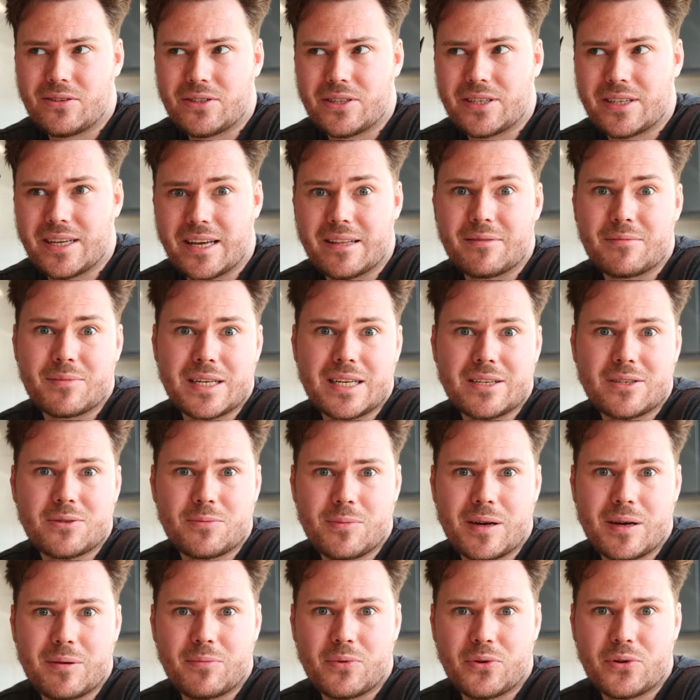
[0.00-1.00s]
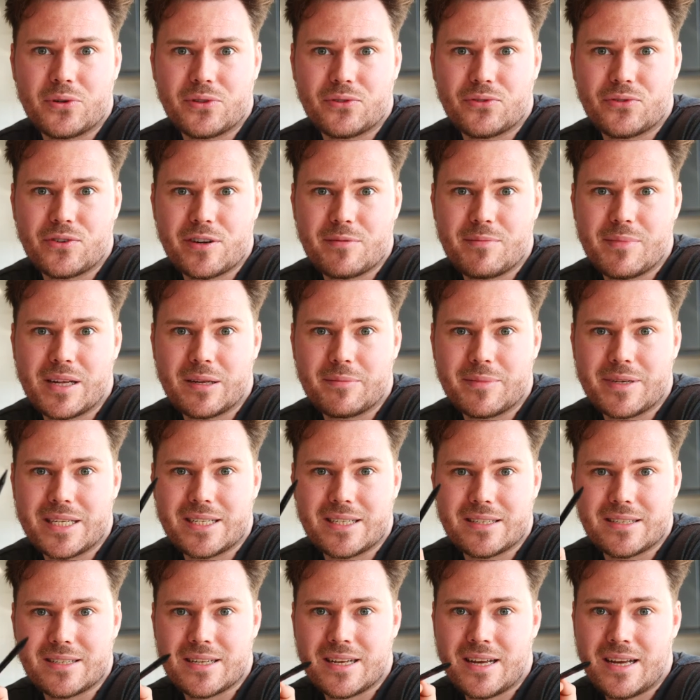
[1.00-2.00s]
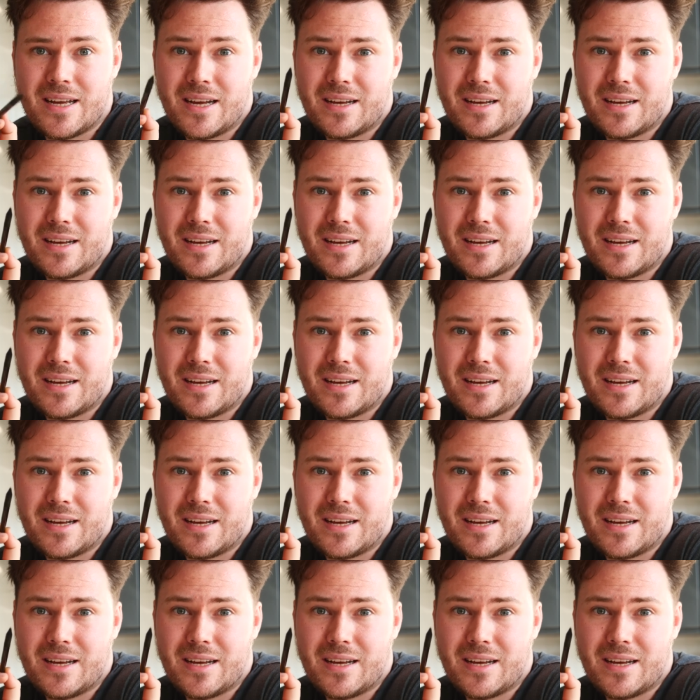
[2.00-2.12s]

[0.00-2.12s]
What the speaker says: You can get them down to about 0.3mm.